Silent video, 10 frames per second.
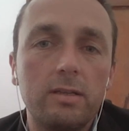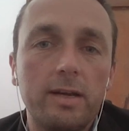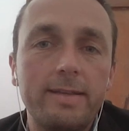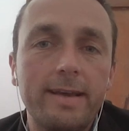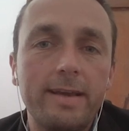
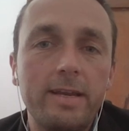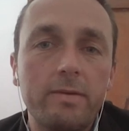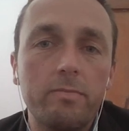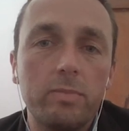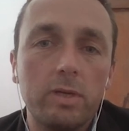
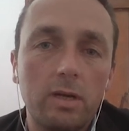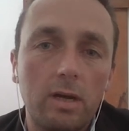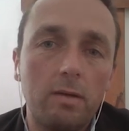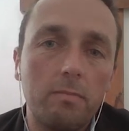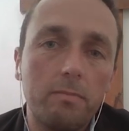titanium,
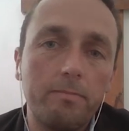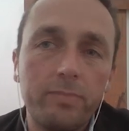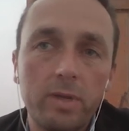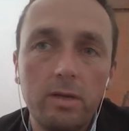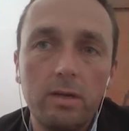
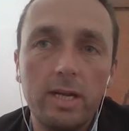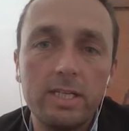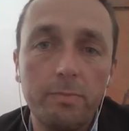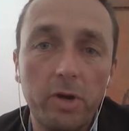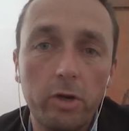
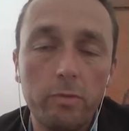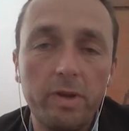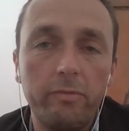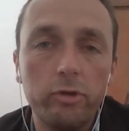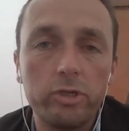laser powder
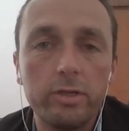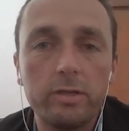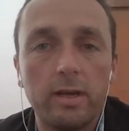bed fusion,